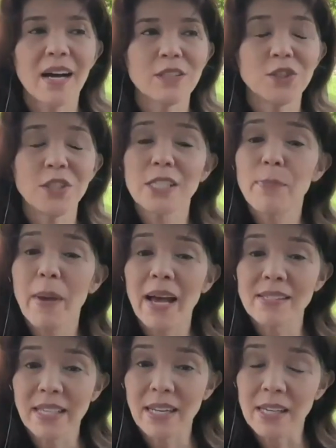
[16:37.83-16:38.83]
she is
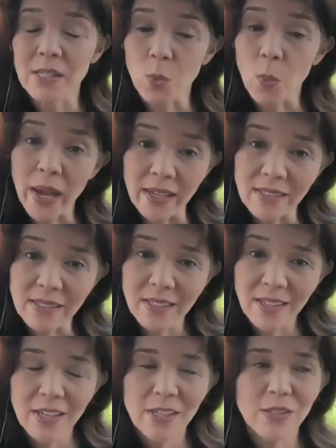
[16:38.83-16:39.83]
passing as white.
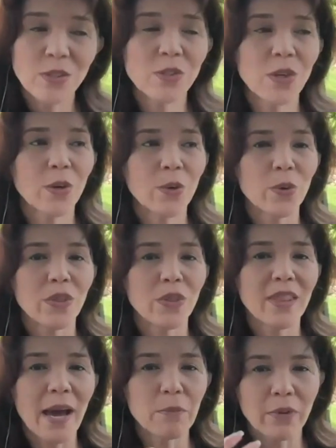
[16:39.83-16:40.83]
So
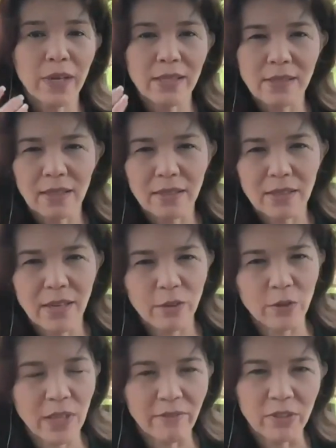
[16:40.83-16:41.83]
that brings
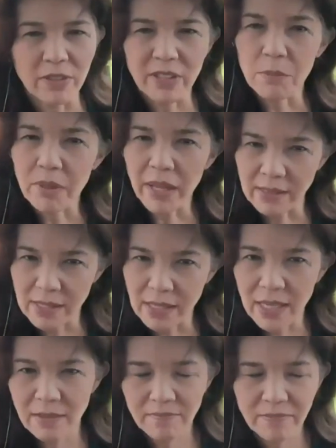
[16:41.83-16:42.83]
another level of
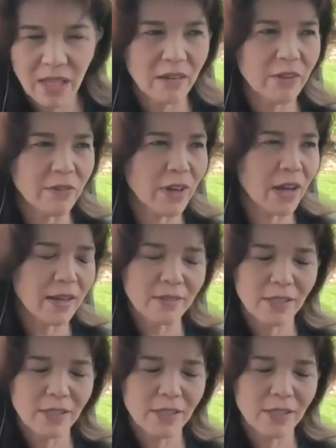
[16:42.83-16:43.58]
complexity. You've got,